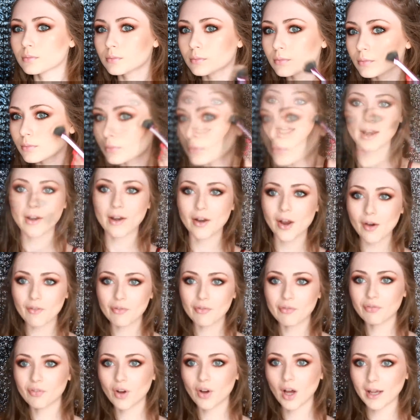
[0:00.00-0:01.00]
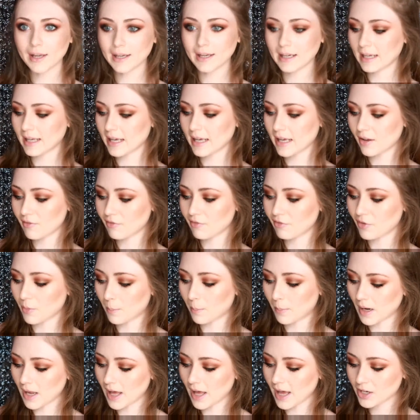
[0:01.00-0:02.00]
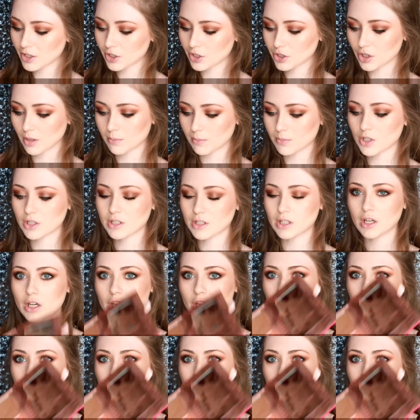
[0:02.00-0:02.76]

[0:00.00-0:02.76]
Then finally for blush, I'm just going